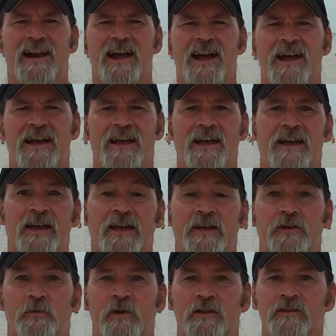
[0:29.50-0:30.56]

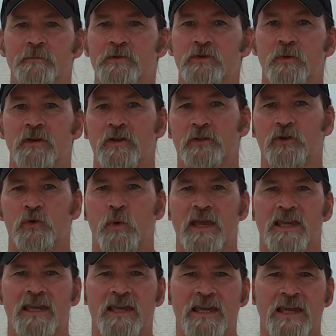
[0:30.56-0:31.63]
Alright, welcome to another
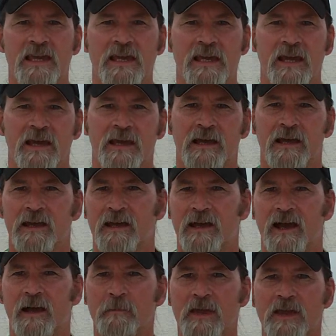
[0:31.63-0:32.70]
quickie.
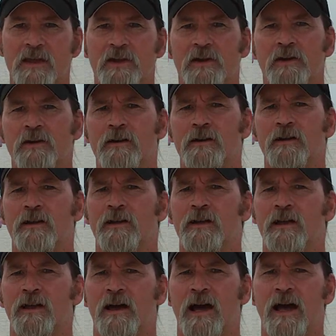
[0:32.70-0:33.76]
I'm here
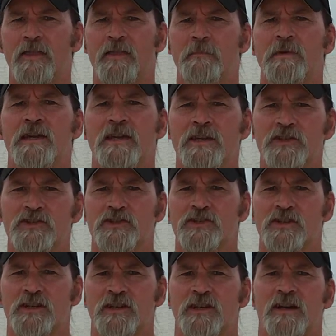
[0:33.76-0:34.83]
on the beach,
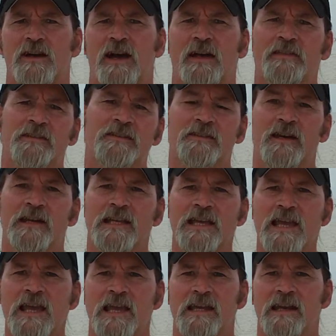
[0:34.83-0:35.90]
on the
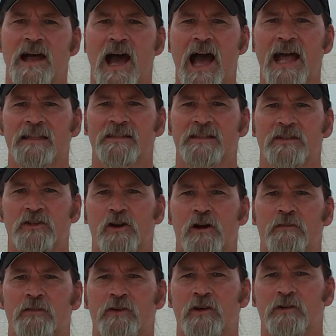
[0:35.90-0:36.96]
sunny and hot
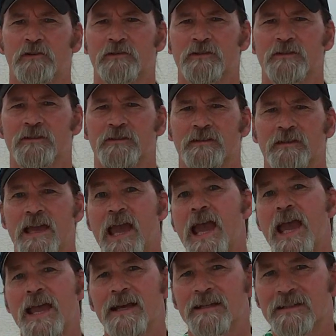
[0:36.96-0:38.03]
Gulf Coast.
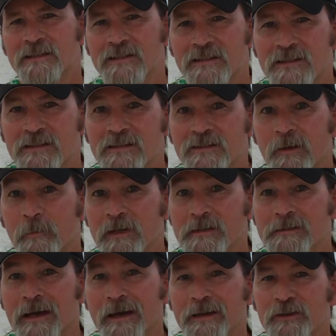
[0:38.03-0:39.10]
Hey,
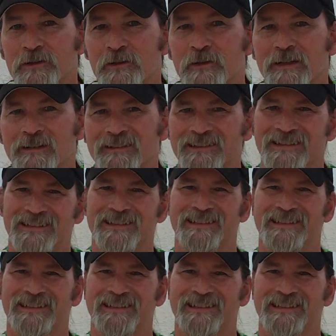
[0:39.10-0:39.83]
somebody's got to do it.